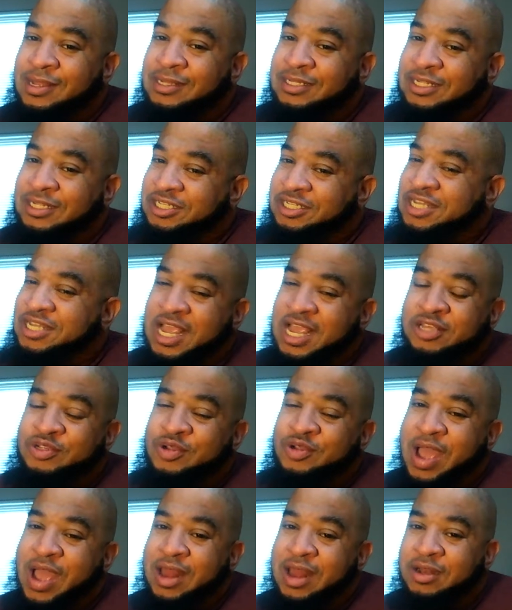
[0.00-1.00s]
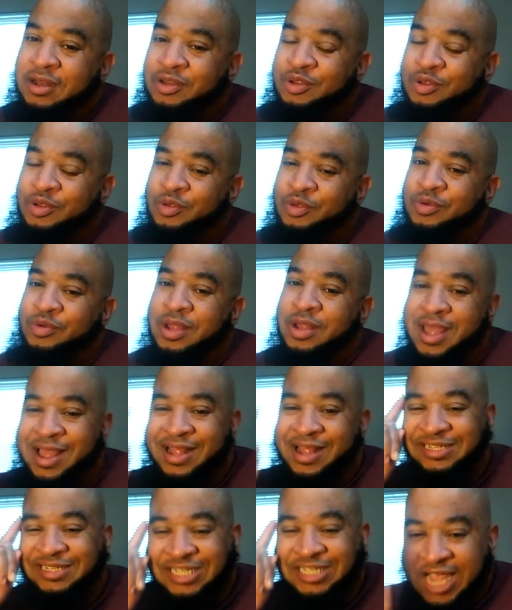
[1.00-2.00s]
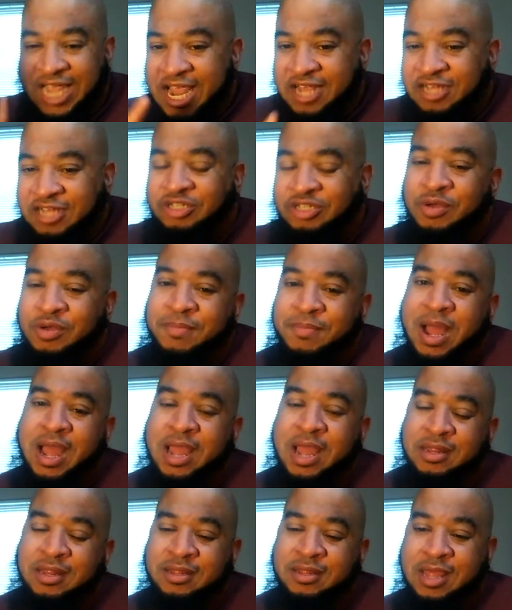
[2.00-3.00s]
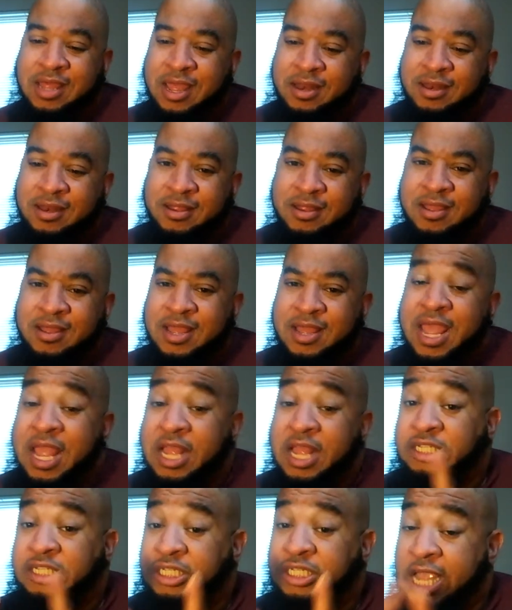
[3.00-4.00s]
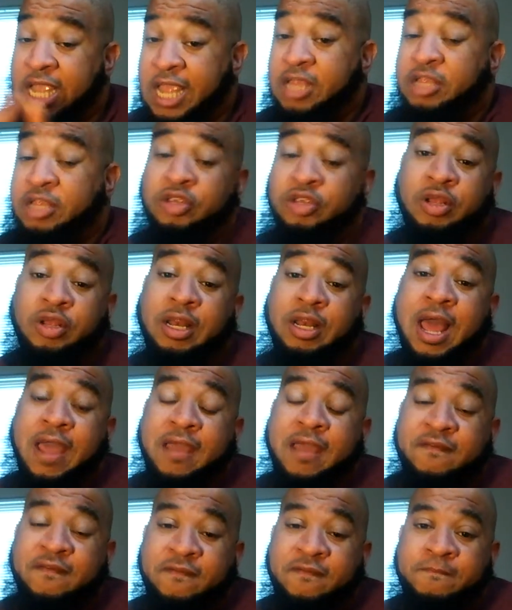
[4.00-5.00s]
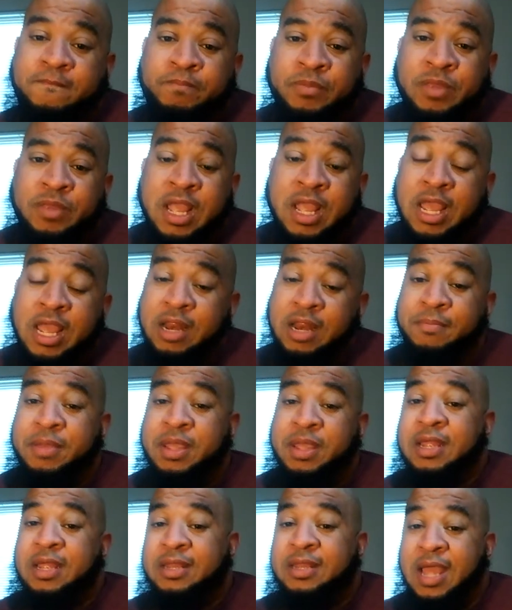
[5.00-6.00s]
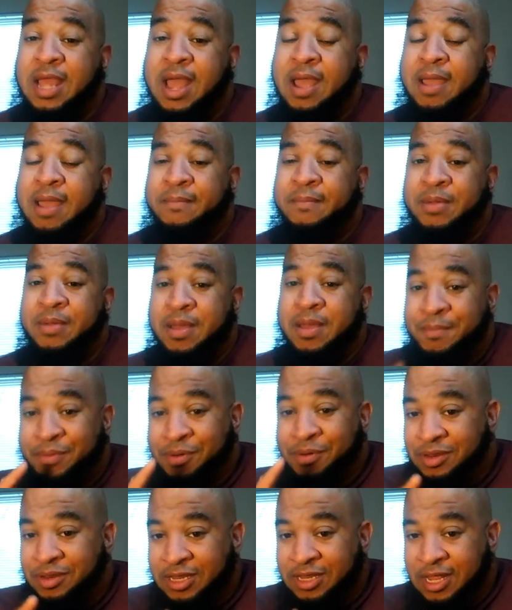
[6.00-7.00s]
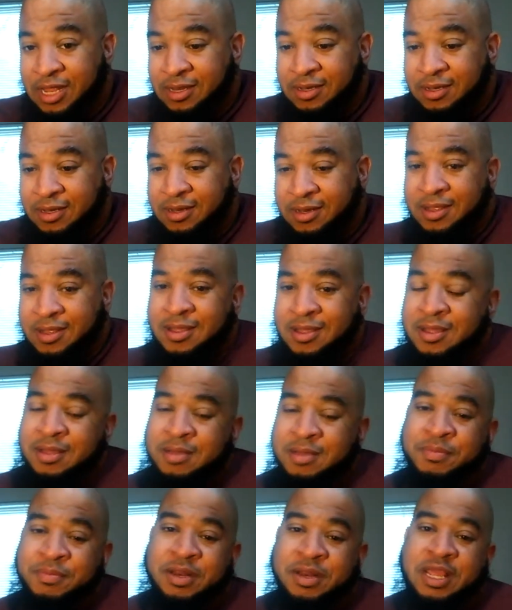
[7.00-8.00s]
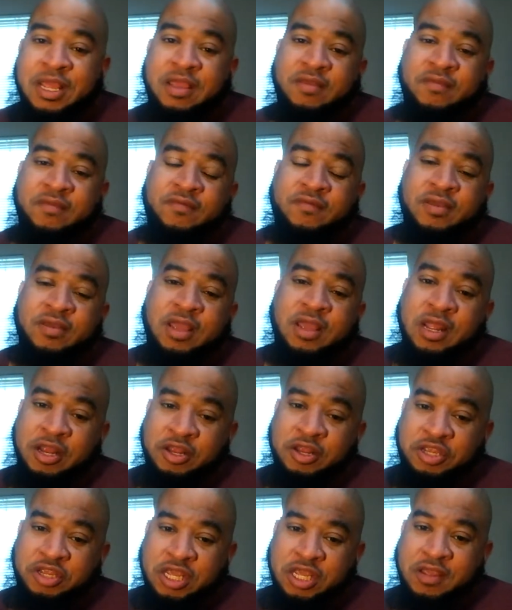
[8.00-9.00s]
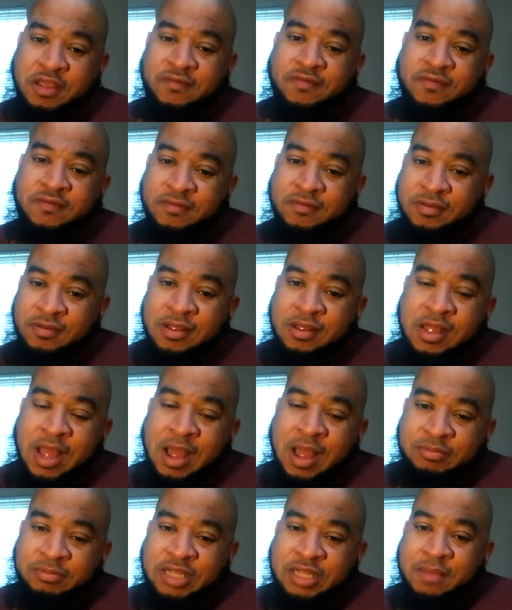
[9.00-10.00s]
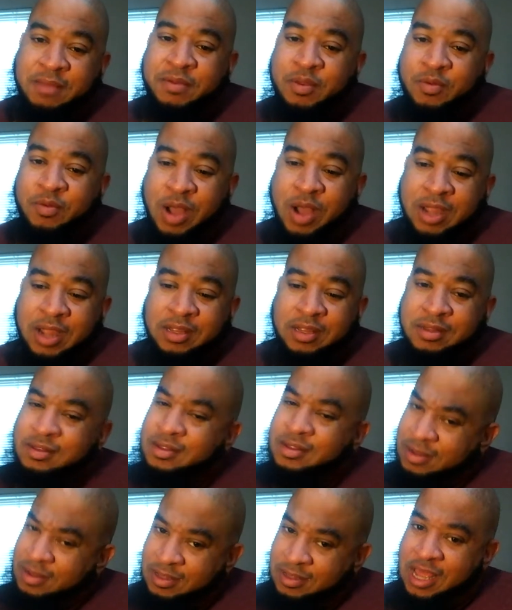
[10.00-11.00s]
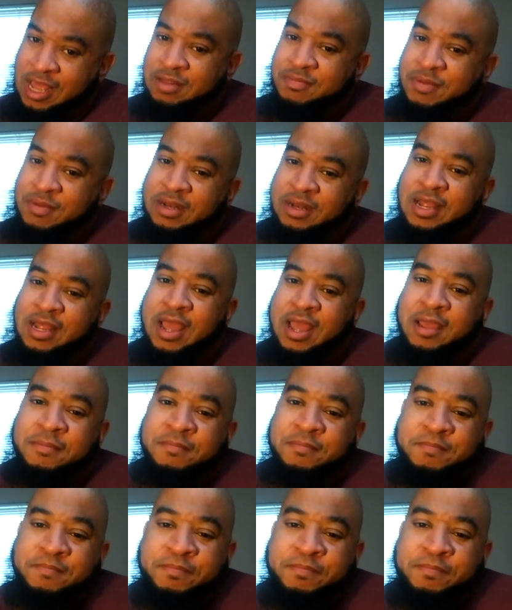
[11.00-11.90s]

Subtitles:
to change your attitude and change your mindset and change your life. In the meantime, persist, believe, and achieve. I'm JP.WATKINS. That's my time.